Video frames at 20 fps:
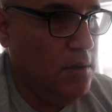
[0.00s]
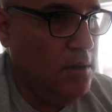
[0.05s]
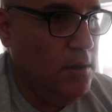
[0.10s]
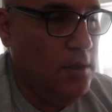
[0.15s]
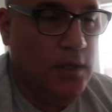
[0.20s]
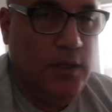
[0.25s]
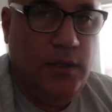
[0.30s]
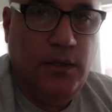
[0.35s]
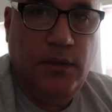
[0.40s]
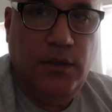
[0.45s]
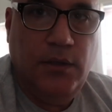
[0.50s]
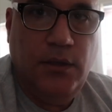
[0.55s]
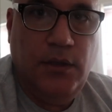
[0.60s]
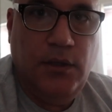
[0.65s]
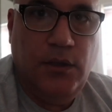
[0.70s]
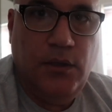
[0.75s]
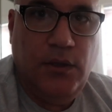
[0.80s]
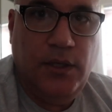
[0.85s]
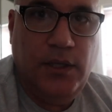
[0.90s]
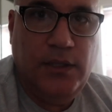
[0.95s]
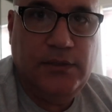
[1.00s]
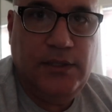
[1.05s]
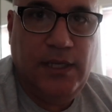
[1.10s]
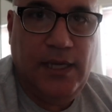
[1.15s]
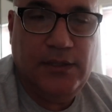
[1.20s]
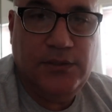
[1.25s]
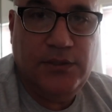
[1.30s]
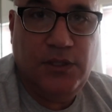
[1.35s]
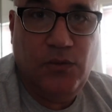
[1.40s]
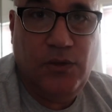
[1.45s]
And his
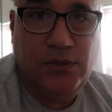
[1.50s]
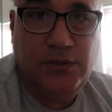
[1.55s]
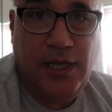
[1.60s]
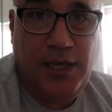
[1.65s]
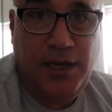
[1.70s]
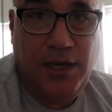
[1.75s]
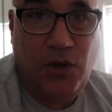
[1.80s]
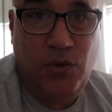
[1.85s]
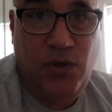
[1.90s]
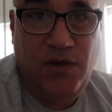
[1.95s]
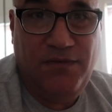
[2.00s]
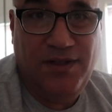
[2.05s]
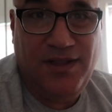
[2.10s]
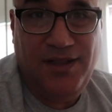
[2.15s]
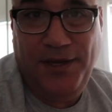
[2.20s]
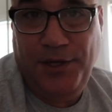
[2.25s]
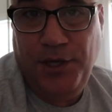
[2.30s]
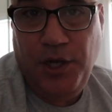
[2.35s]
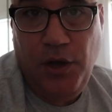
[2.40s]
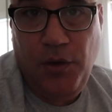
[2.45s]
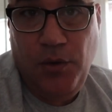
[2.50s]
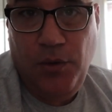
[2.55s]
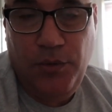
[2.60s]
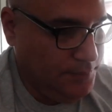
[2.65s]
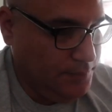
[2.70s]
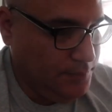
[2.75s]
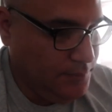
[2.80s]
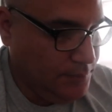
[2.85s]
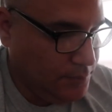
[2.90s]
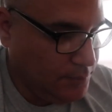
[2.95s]
answer was unequivocally no.
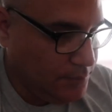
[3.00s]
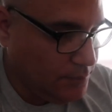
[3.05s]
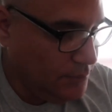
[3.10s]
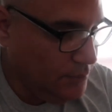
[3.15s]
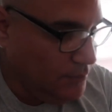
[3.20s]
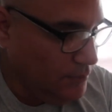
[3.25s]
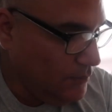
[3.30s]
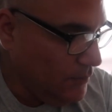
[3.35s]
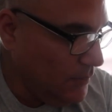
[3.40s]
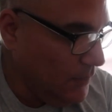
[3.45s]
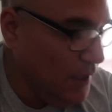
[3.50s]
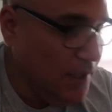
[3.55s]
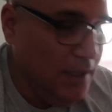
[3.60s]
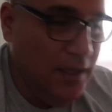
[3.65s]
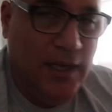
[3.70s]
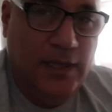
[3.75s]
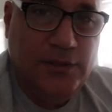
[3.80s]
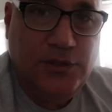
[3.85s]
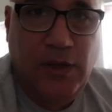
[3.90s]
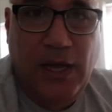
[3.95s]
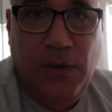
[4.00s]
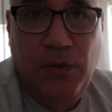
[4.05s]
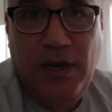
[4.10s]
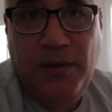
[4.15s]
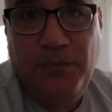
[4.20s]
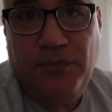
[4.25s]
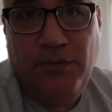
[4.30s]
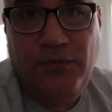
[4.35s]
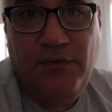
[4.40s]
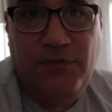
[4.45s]
And so I
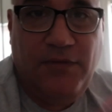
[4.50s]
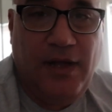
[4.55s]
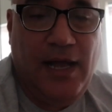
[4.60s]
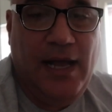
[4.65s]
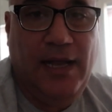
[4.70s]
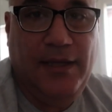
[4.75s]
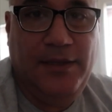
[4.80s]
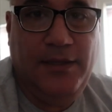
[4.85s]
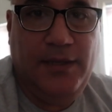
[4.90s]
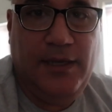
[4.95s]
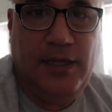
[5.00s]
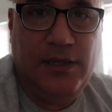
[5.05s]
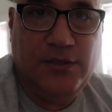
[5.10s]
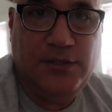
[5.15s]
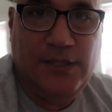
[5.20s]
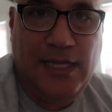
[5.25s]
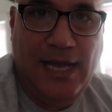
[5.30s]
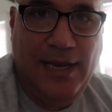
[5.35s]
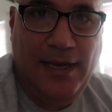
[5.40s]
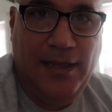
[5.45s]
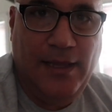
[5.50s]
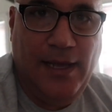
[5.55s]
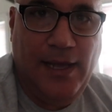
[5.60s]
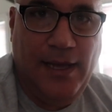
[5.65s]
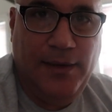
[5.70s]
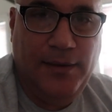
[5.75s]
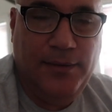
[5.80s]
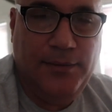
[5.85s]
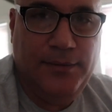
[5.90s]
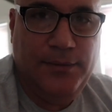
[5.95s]
want to provide the other side of
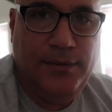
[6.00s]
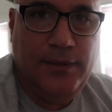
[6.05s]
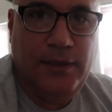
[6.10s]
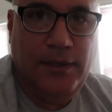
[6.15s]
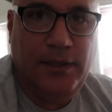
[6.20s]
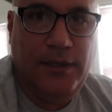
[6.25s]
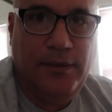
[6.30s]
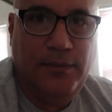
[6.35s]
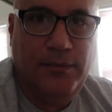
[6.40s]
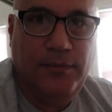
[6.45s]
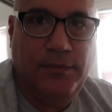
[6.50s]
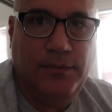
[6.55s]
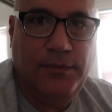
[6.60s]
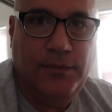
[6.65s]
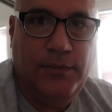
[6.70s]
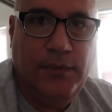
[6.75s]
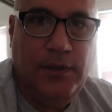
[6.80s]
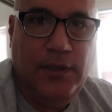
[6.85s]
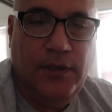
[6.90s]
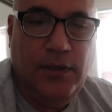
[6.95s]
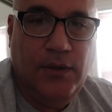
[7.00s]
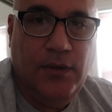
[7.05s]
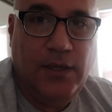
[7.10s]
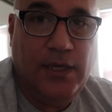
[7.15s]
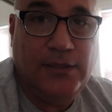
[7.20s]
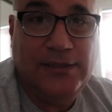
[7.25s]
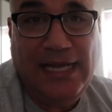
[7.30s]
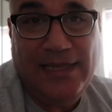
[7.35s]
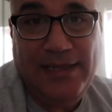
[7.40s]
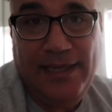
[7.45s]
that,
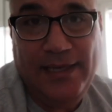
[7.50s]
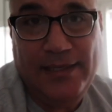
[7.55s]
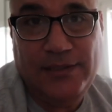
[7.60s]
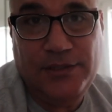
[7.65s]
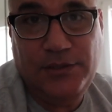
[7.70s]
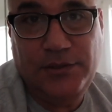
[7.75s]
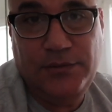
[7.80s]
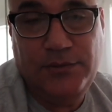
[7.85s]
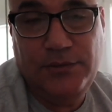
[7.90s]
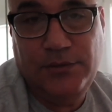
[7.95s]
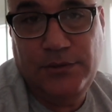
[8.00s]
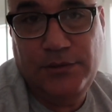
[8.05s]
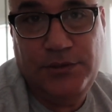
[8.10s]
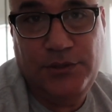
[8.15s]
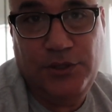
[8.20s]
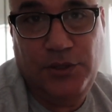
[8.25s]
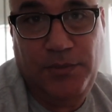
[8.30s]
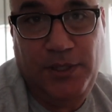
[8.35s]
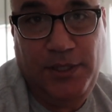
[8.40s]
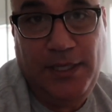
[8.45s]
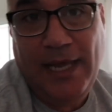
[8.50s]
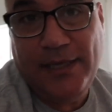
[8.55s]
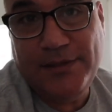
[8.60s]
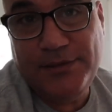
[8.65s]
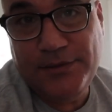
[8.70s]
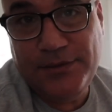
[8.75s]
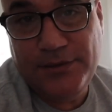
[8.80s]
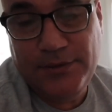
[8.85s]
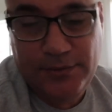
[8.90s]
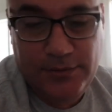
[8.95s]
because I think it should be yes,